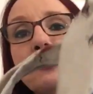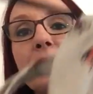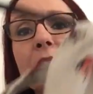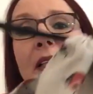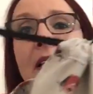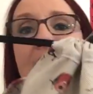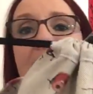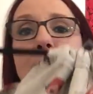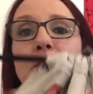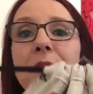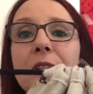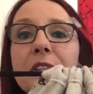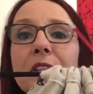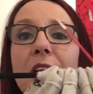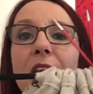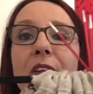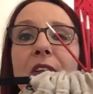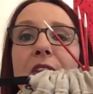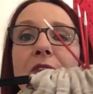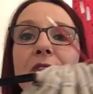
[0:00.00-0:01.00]
wee ladybird. I
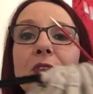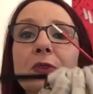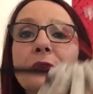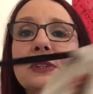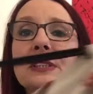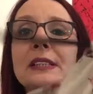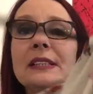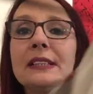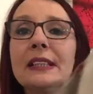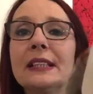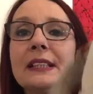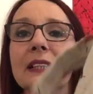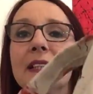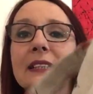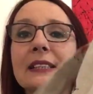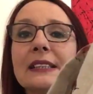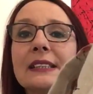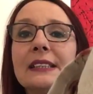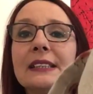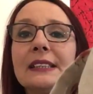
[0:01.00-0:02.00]
love all these kind of
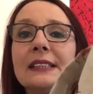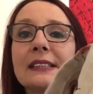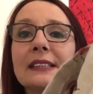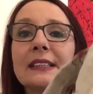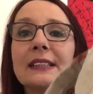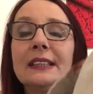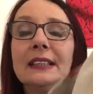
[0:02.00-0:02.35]
things.